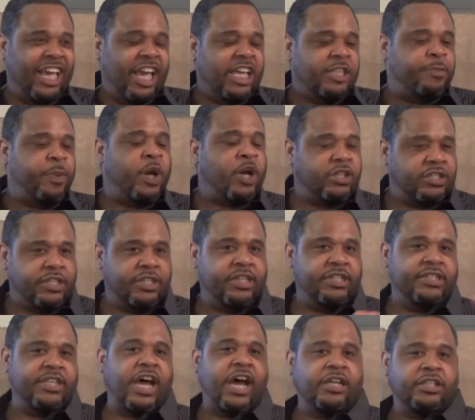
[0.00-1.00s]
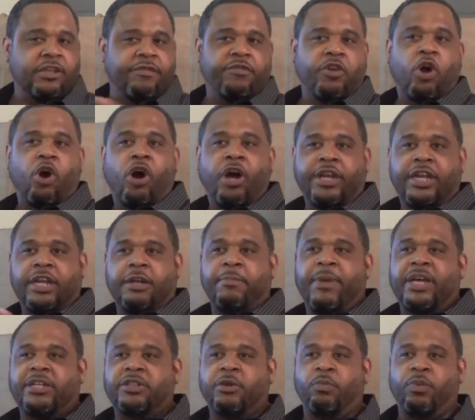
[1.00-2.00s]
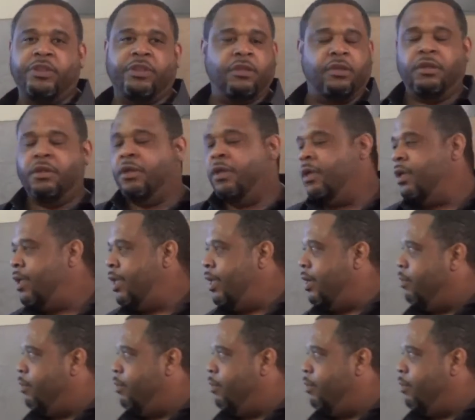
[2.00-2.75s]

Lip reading: it's because the desires of your heart didn't match up with it.